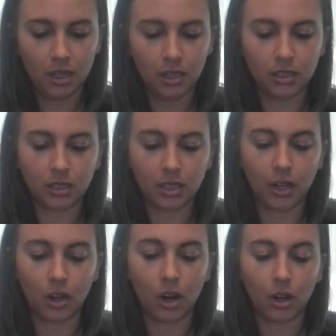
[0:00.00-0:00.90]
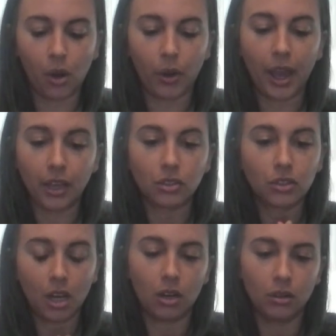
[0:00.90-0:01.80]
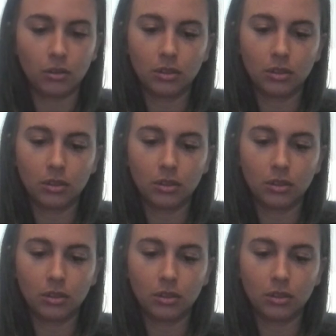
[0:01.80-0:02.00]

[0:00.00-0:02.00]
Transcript: The Sun card. Okay, so